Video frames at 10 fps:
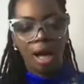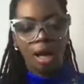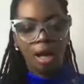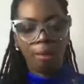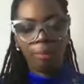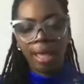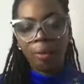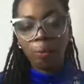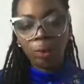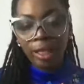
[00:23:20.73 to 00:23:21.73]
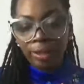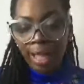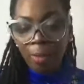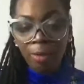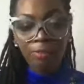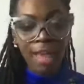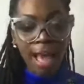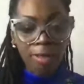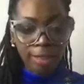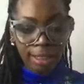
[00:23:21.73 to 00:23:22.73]
and when they were
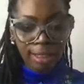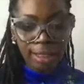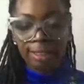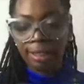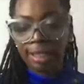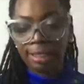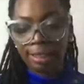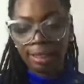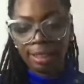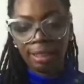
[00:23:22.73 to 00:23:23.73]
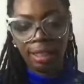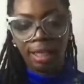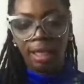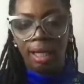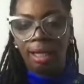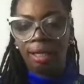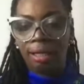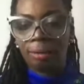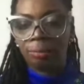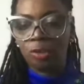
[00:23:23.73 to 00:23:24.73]
founded is listed.
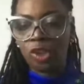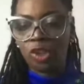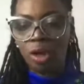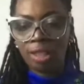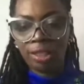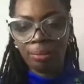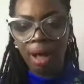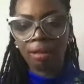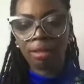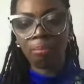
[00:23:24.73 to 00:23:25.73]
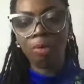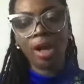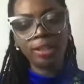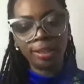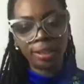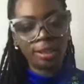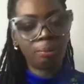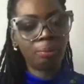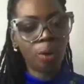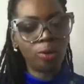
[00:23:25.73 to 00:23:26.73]
She talks about the marches, the
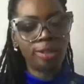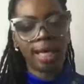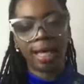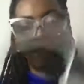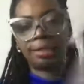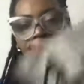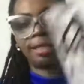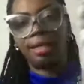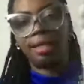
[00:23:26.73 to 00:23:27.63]
protests,